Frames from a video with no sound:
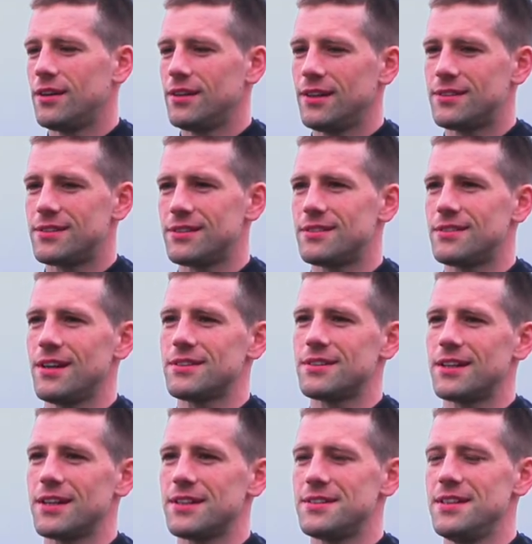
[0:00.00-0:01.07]
It's not
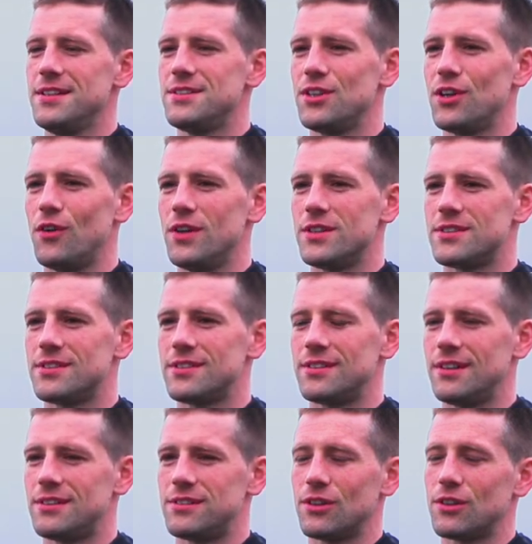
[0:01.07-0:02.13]
that it gets easier.
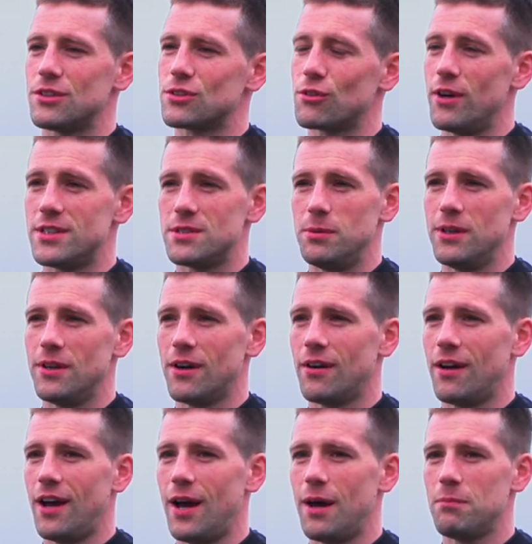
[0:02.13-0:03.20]
It's great to be
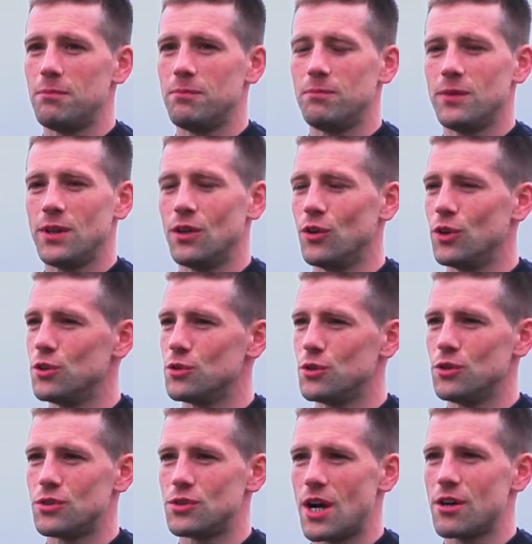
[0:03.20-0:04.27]
there.
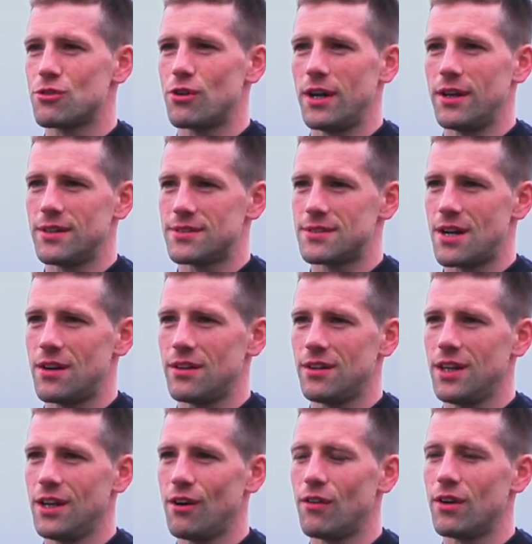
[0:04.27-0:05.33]
You start training at the start of
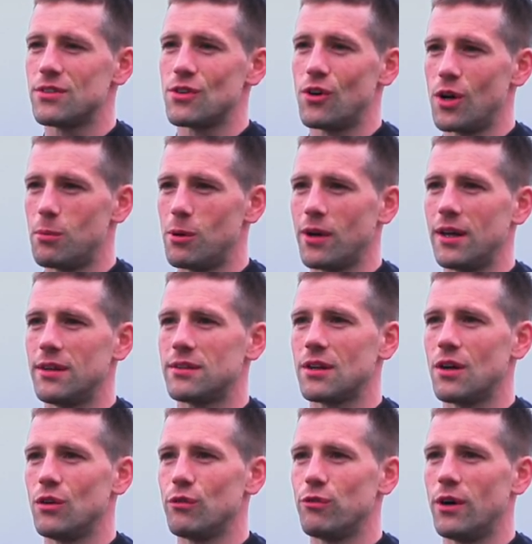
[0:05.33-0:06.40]
the year, and it's all about getting to the
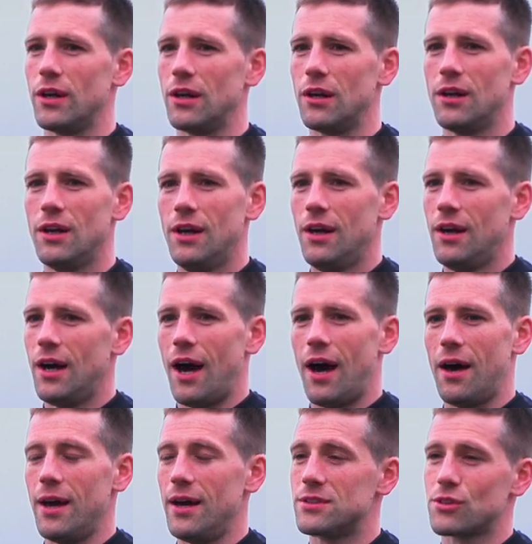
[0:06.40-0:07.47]
county final.
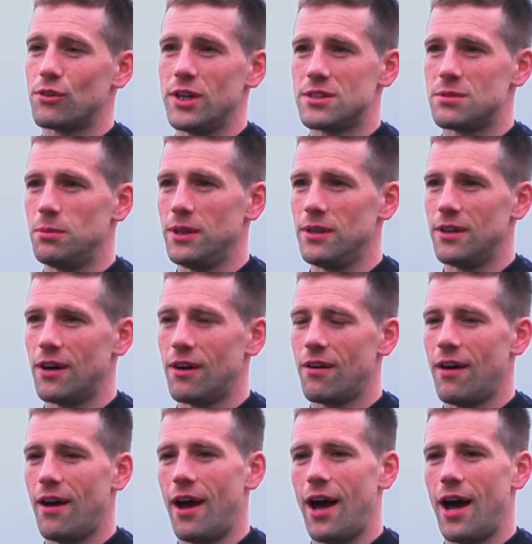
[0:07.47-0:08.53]
It's great to be there.
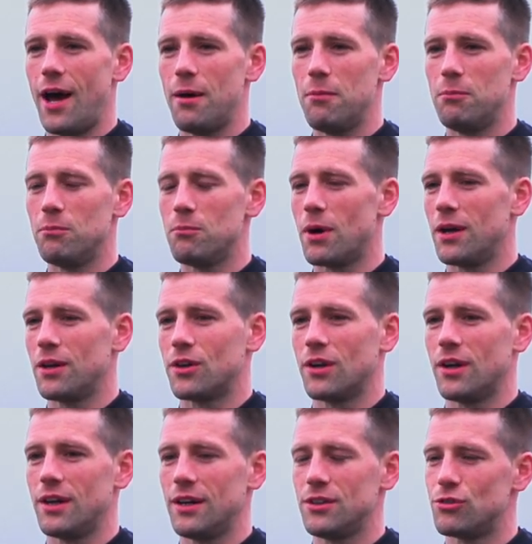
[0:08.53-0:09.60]

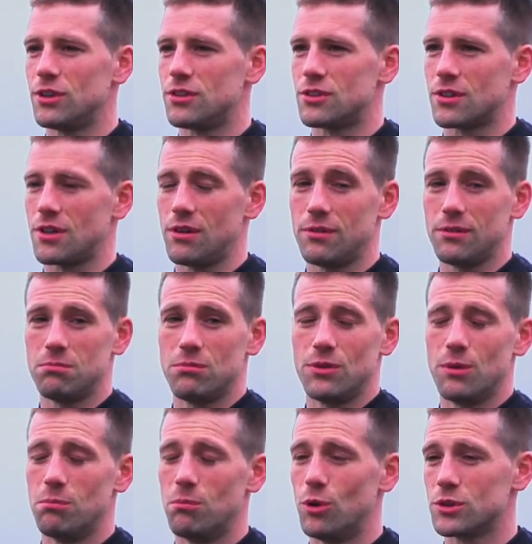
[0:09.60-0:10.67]
I treat
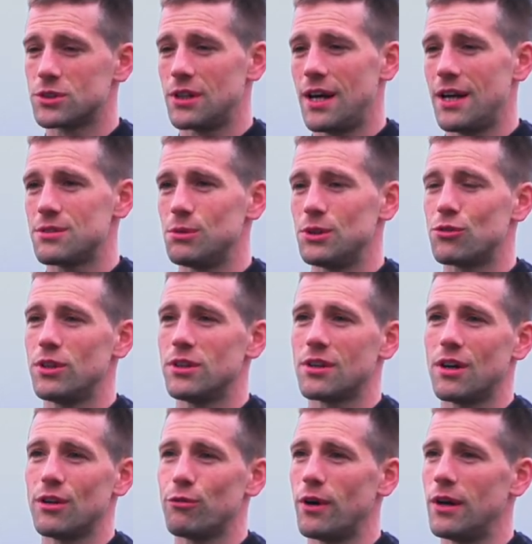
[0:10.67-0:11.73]
most of the lads will treat the
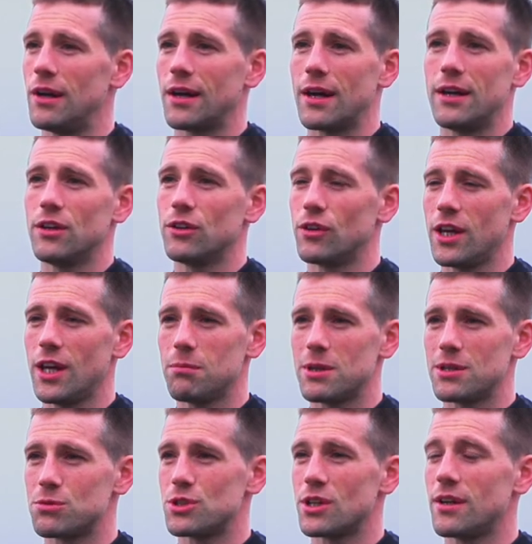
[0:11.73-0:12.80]
county final like any other game.
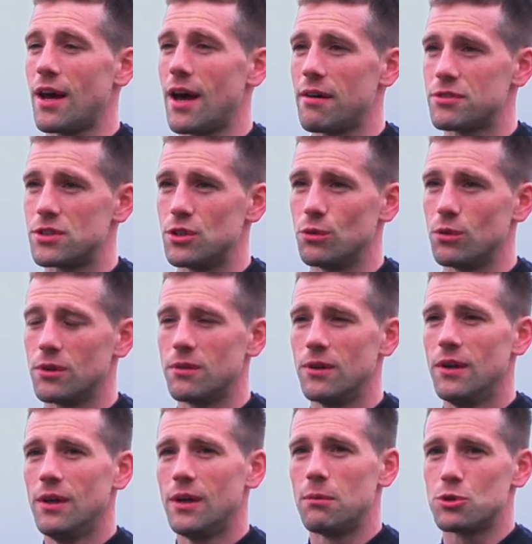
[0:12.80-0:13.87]
That's what you're going to have to do, and
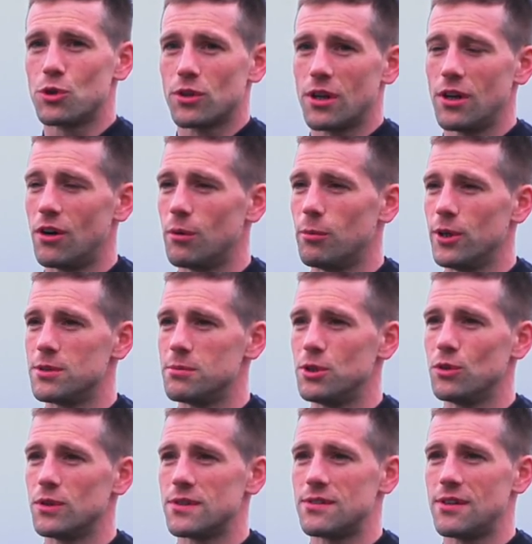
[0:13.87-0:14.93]
I'm sure the Clara boys will be
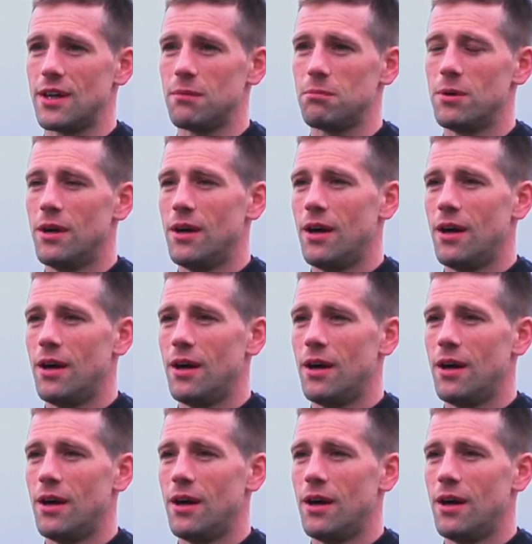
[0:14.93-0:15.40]
doing the same.